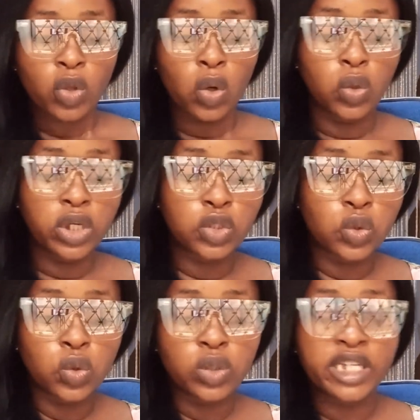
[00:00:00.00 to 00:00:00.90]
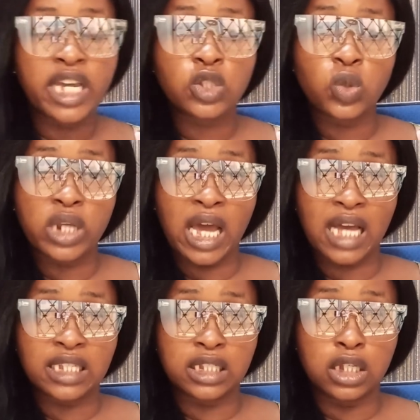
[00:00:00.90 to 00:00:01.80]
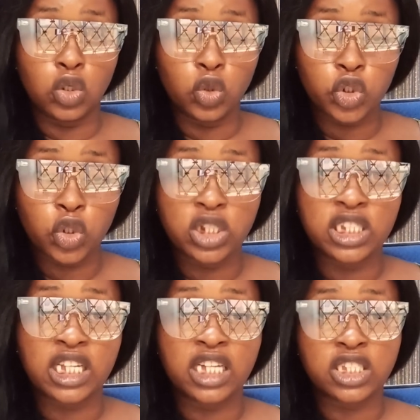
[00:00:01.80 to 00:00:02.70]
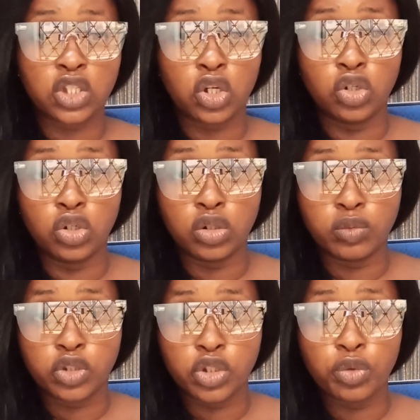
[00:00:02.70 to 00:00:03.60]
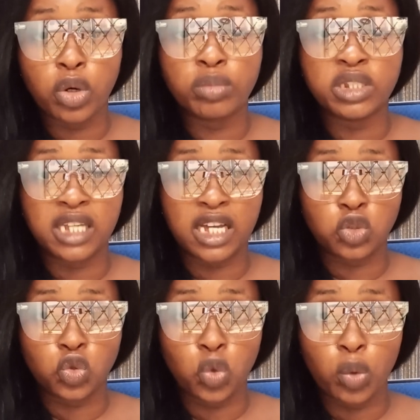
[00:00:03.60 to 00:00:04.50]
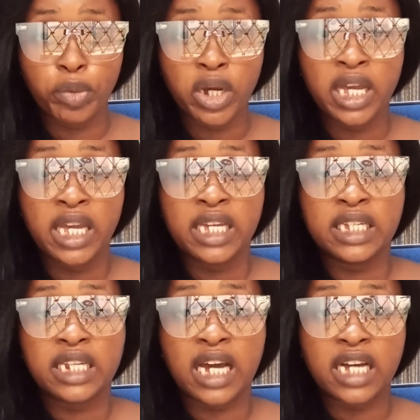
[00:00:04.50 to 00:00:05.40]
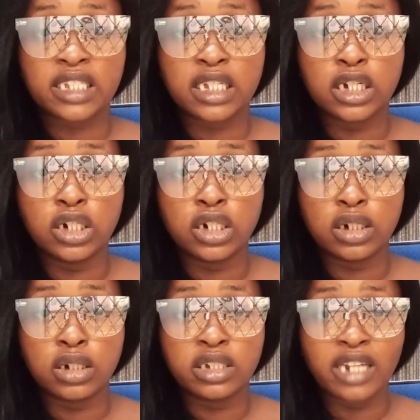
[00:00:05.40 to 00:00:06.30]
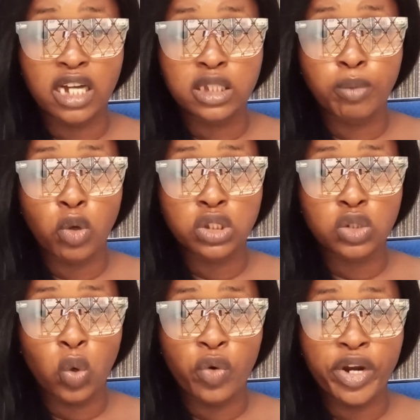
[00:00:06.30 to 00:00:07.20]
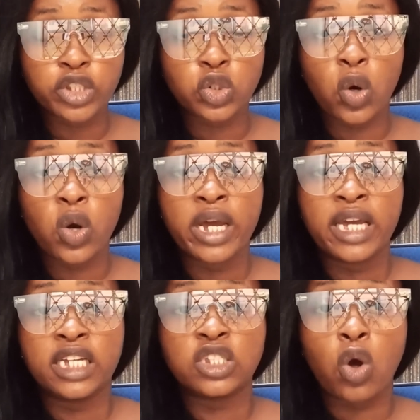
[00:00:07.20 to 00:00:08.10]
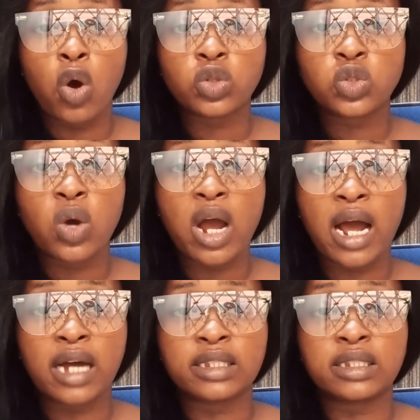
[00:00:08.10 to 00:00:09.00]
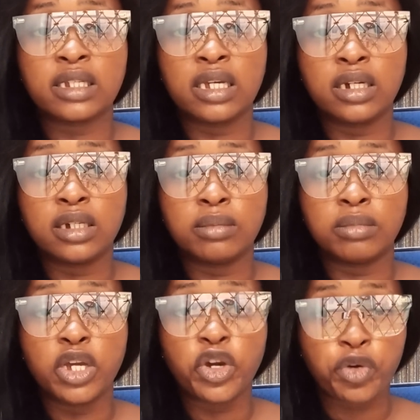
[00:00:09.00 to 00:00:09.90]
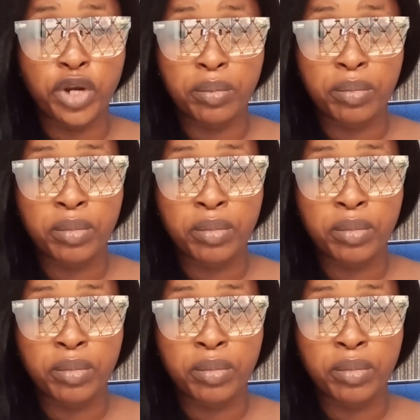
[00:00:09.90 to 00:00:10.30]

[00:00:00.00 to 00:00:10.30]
Okay, so Caretone has a lotion, it has a serum, it has soap, it has a dark spot corrector, it also has a cream.